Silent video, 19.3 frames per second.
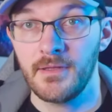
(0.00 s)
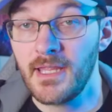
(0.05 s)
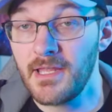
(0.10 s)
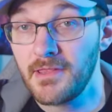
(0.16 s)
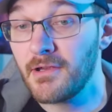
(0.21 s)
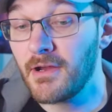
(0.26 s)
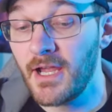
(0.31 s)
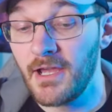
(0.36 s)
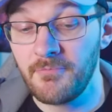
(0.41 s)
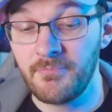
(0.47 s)
And
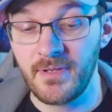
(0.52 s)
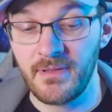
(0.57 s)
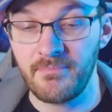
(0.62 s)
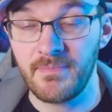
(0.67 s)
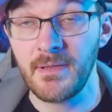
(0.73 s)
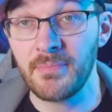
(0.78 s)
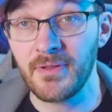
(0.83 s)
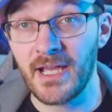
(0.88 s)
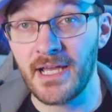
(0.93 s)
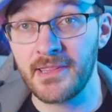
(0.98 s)
there have been
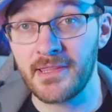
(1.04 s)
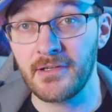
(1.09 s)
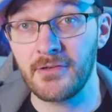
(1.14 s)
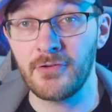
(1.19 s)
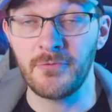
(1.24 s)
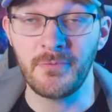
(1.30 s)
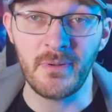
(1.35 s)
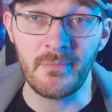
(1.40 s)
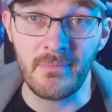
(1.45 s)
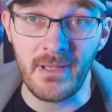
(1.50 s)
people out there who
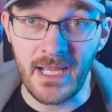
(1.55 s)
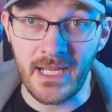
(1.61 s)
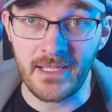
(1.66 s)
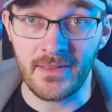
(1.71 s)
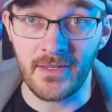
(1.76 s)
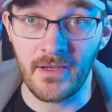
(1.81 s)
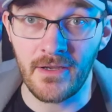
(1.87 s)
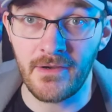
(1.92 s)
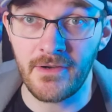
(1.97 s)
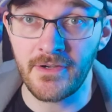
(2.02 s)
have been
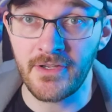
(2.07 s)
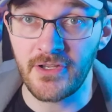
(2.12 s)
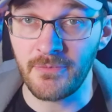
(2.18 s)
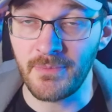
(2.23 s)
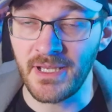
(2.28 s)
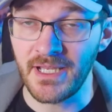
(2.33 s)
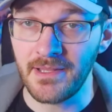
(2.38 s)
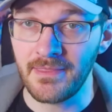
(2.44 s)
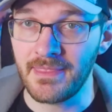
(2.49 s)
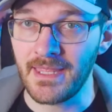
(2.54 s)
making the
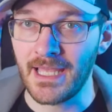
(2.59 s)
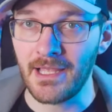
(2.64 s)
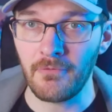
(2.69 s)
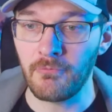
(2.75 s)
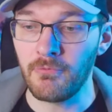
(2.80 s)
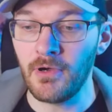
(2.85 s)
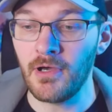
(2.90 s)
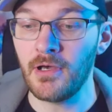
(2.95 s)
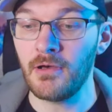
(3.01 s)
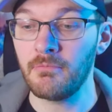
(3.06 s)
argument that,
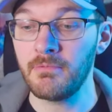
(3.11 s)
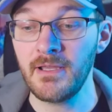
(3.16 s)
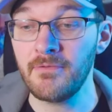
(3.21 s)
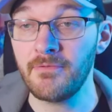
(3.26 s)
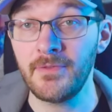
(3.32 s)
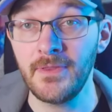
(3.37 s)
well, we've